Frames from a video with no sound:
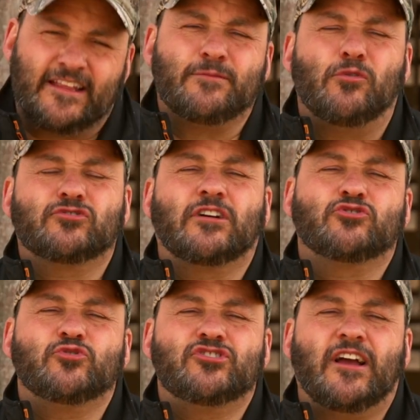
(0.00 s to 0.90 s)
like most
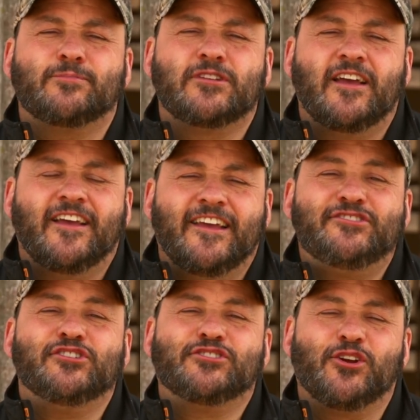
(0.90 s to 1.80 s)
archery shops,
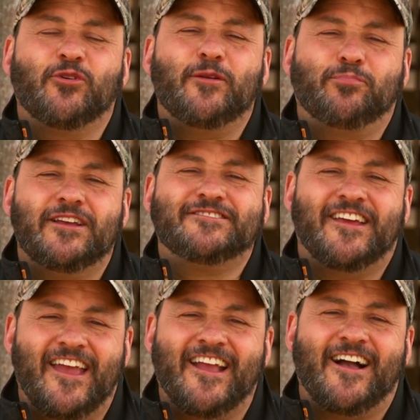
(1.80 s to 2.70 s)
it's just a great place
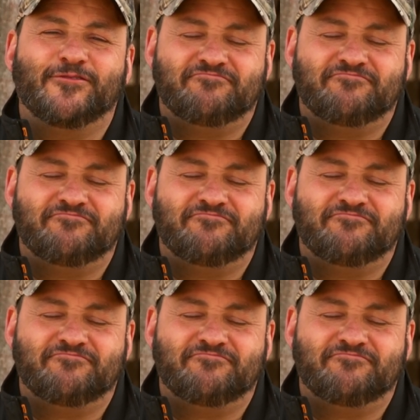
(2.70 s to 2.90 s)
to hang out